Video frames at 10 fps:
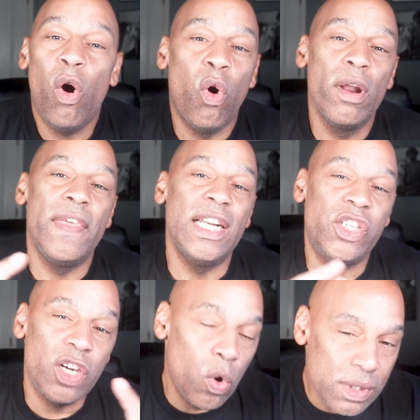or that
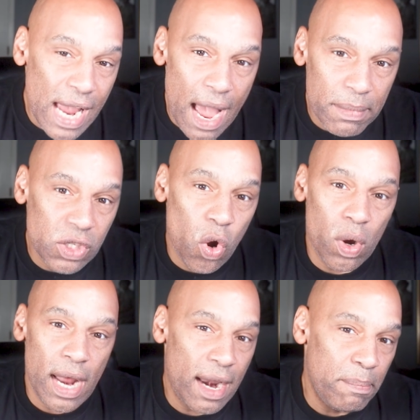Showtime is
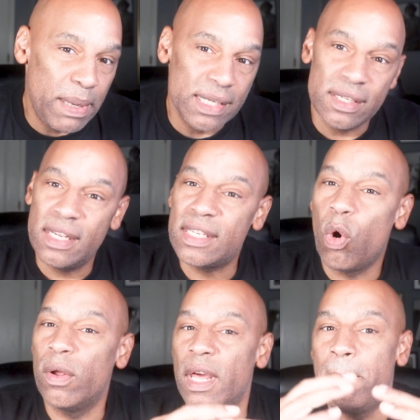going out of business
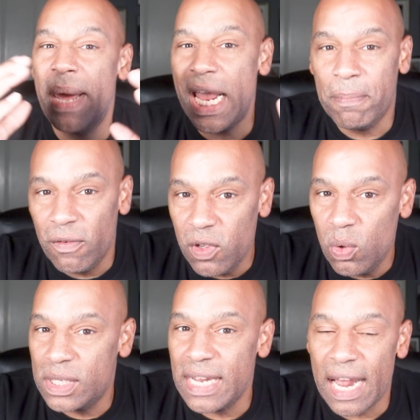or that
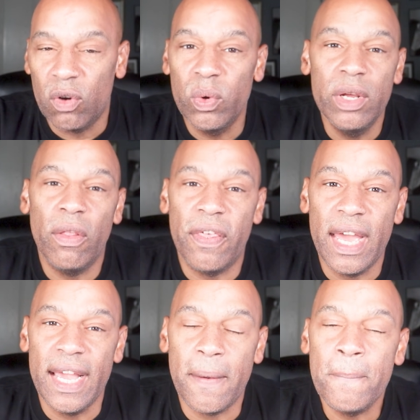pay-per-view is not a real
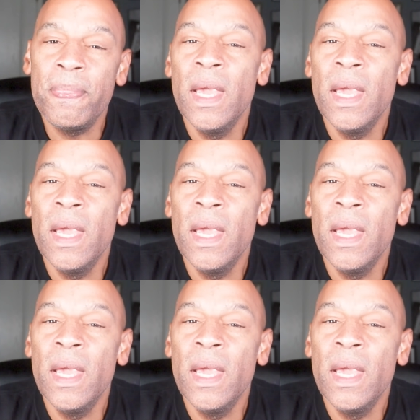thing.